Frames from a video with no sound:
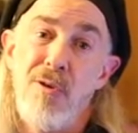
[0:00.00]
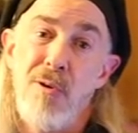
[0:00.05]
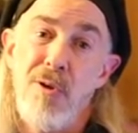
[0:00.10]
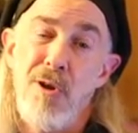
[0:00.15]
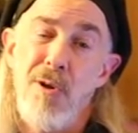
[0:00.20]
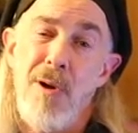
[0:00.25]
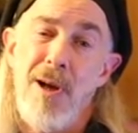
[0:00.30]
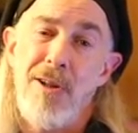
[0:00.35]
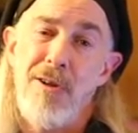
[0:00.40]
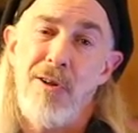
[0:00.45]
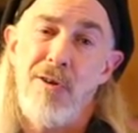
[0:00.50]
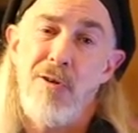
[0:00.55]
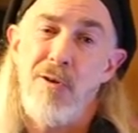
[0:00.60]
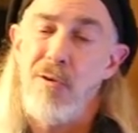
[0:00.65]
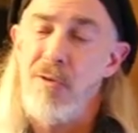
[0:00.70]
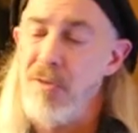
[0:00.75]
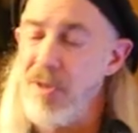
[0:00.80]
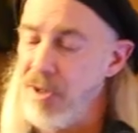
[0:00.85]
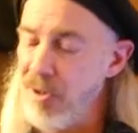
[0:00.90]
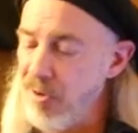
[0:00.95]
You had to
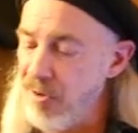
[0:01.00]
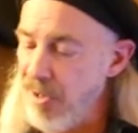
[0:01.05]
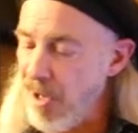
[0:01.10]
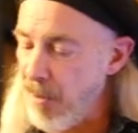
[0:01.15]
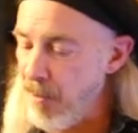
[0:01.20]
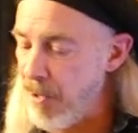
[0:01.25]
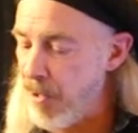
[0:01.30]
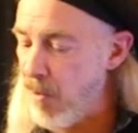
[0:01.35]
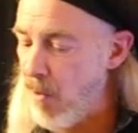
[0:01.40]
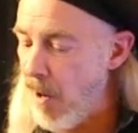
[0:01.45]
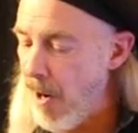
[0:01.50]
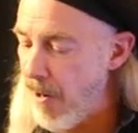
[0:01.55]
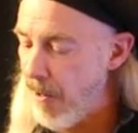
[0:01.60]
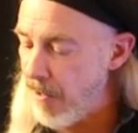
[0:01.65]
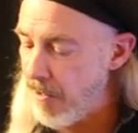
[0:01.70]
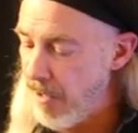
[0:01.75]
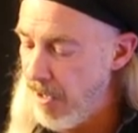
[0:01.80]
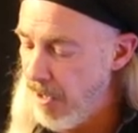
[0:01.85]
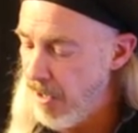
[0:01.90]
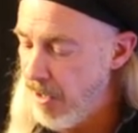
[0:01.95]
do things that
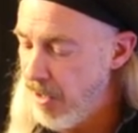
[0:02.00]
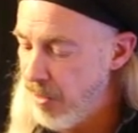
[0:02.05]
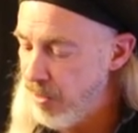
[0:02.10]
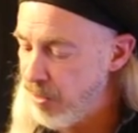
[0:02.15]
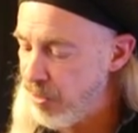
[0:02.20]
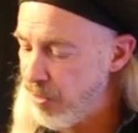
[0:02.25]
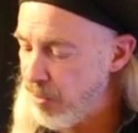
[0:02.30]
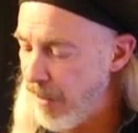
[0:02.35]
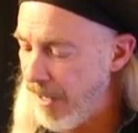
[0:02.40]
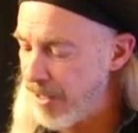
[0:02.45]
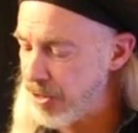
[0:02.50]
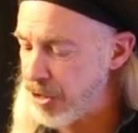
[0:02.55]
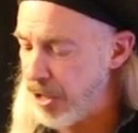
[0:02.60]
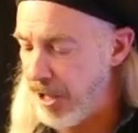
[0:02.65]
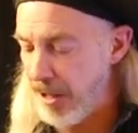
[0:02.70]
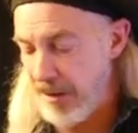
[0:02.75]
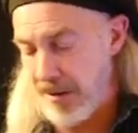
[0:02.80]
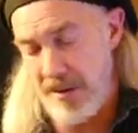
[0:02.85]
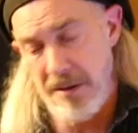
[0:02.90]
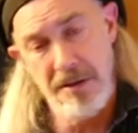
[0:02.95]
required
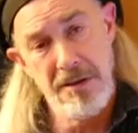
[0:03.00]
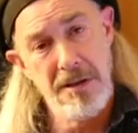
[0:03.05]
stretching